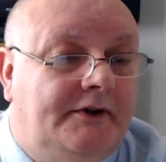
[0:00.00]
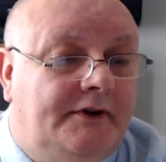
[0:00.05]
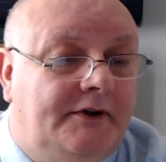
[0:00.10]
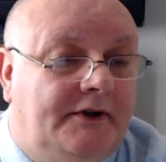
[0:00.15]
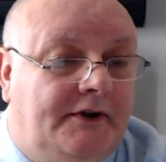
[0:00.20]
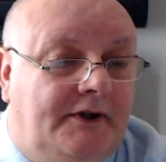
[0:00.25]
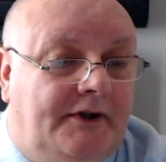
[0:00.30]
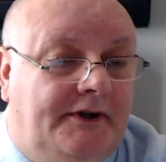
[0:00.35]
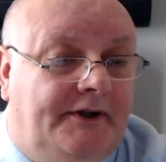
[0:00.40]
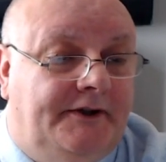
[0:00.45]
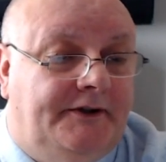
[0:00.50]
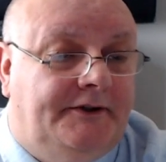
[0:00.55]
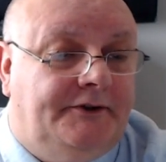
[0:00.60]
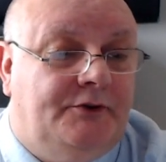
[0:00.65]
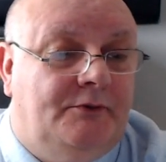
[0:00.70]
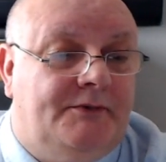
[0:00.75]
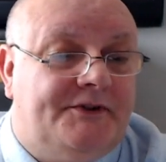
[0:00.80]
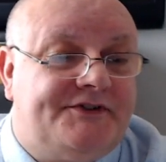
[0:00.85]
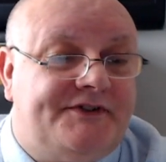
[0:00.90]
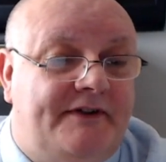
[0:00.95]

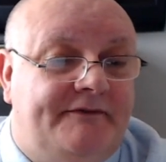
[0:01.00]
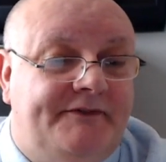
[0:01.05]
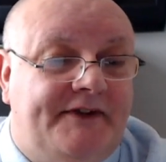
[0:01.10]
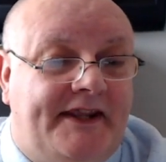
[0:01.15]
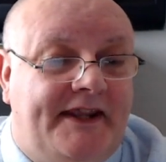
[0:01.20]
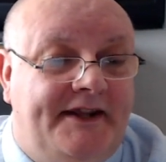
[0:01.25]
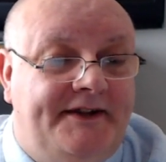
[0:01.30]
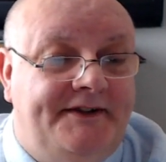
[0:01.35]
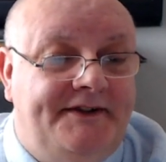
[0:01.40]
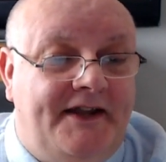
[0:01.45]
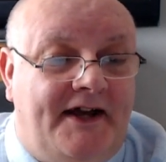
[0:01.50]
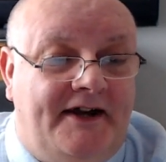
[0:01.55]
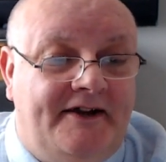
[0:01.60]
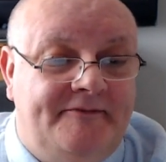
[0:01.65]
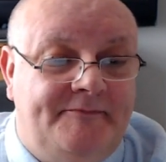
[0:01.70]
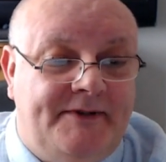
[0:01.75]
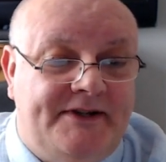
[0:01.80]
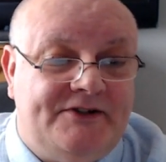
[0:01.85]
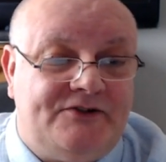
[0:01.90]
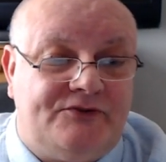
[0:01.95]
Number 7 again, I've
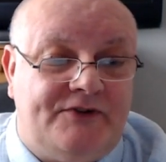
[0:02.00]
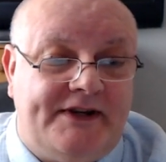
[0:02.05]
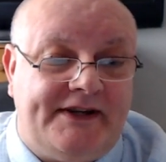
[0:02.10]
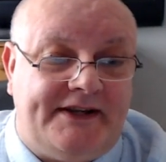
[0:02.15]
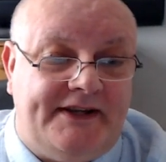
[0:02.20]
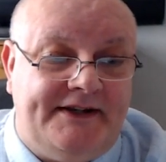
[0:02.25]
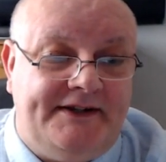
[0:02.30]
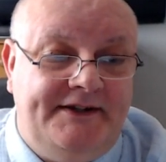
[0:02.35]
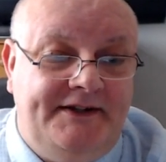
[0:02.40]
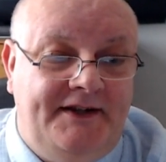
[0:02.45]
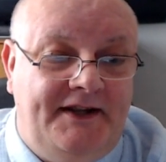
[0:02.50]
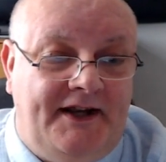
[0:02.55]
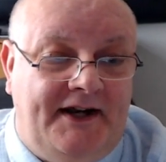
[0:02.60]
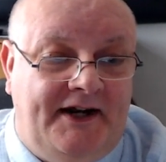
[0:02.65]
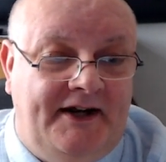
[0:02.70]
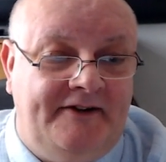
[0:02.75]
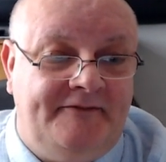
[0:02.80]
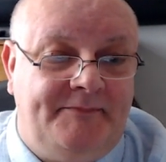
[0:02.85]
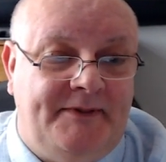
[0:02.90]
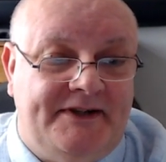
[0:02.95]
been drinking,
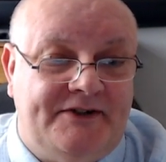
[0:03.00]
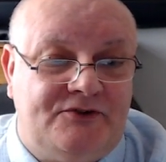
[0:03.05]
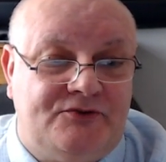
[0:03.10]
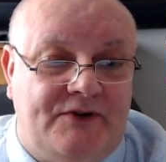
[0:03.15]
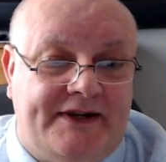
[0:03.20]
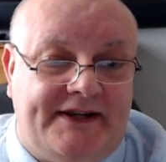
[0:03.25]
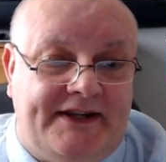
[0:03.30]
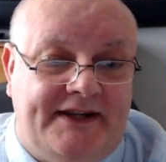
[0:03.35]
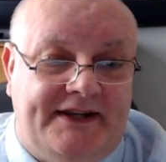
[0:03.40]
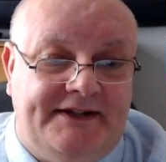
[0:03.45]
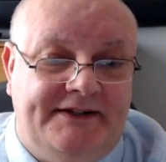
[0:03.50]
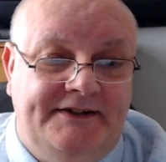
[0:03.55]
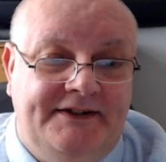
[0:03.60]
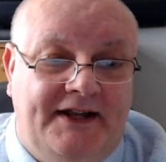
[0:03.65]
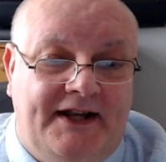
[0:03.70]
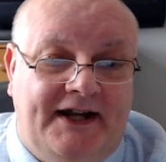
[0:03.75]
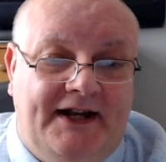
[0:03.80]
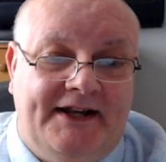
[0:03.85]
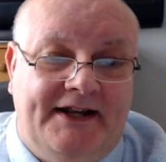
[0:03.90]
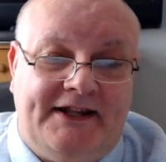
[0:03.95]

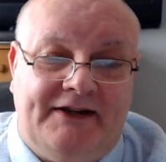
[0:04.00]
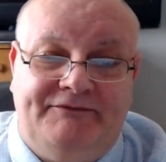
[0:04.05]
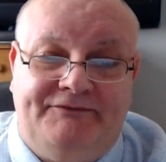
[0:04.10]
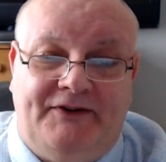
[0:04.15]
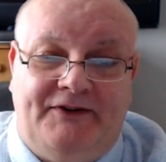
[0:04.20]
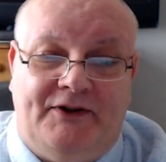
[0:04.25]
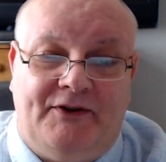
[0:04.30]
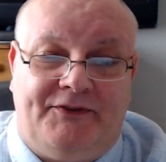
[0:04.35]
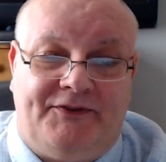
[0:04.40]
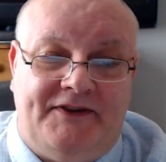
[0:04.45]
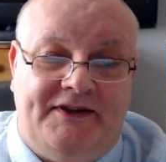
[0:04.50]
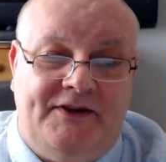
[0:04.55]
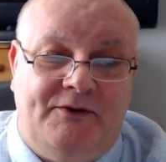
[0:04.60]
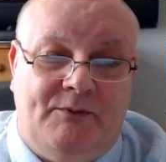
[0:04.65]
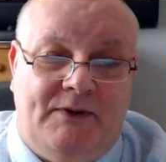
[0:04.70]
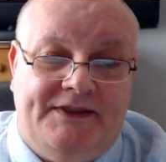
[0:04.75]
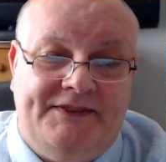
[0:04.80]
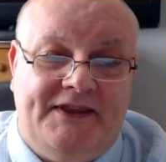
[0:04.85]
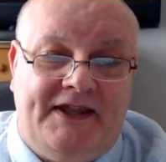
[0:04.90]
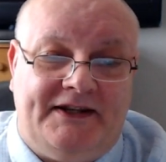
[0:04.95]
I get filthy
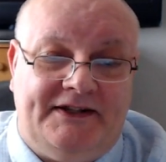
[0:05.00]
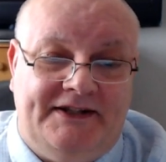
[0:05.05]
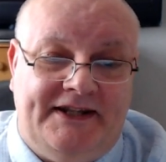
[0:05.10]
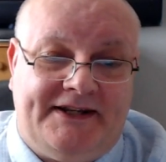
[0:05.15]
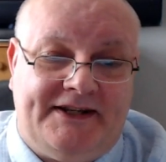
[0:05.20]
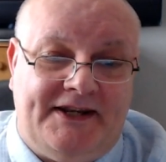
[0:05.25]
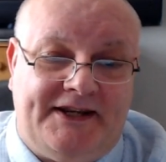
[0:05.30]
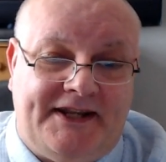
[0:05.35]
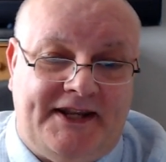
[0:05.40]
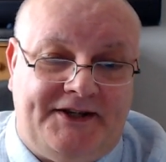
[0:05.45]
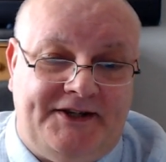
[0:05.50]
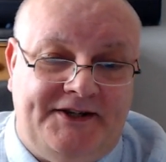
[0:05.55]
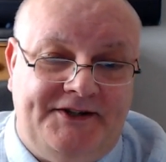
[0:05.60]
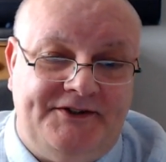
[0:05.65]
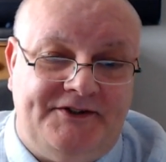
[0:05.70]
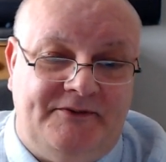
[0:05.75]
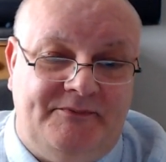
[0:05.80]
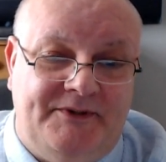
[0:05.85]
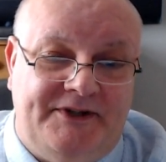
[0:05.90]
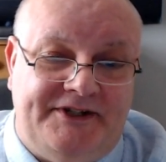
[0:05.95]
when that liquor get into
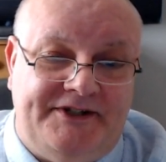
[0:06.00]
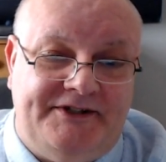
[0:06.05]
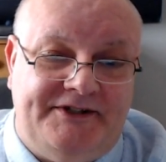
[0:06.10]
me.